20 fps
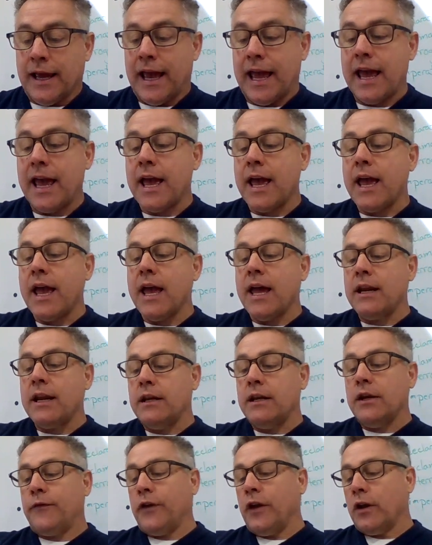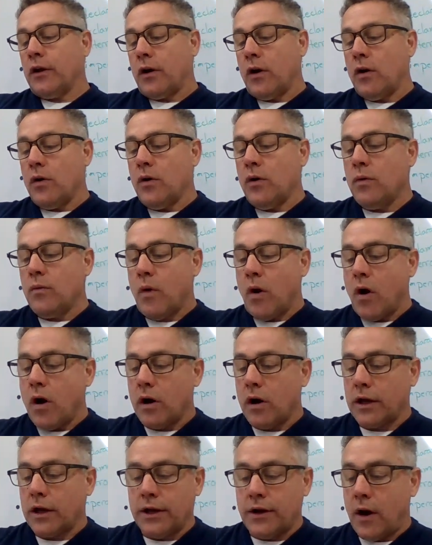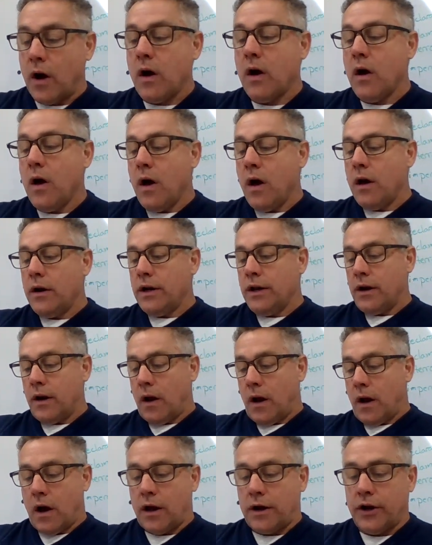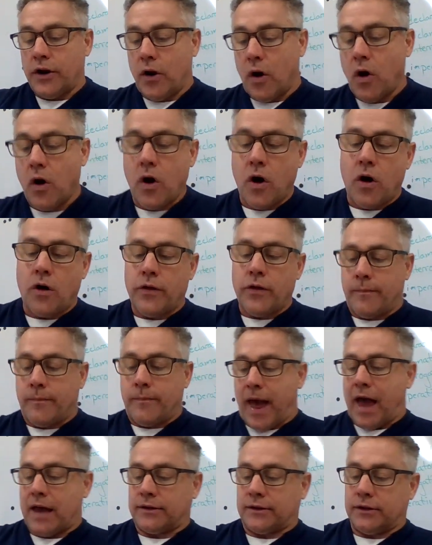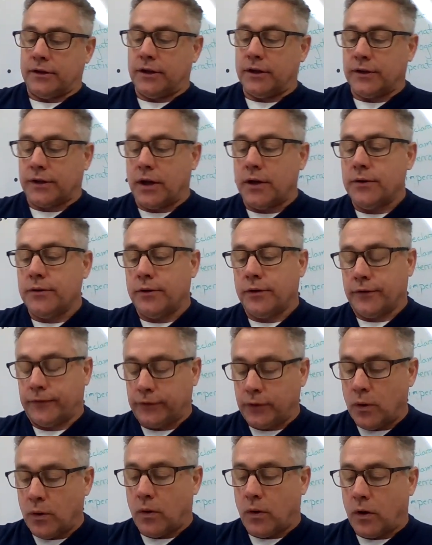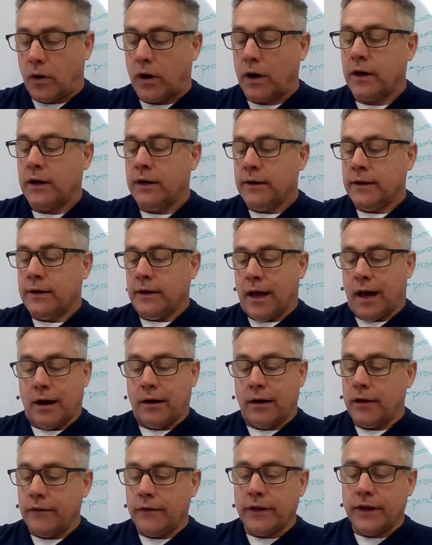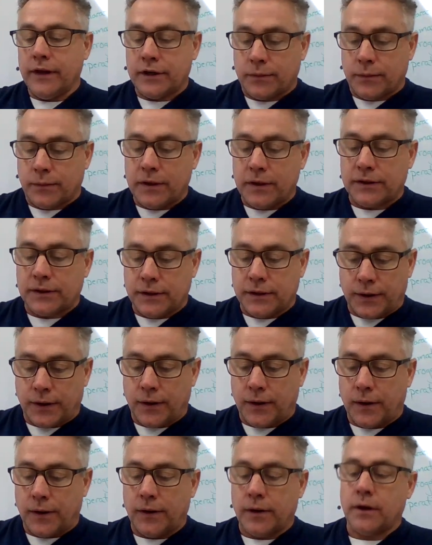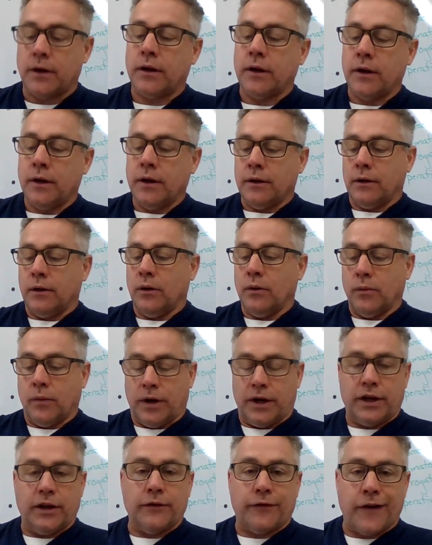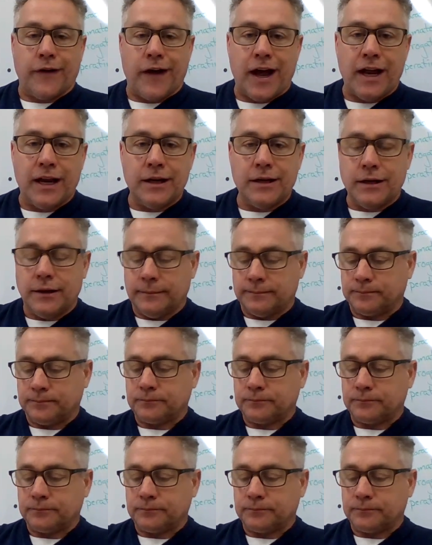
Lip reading: And if you go walking on, and all the passages under the floor, however they twist and turn, what do you find?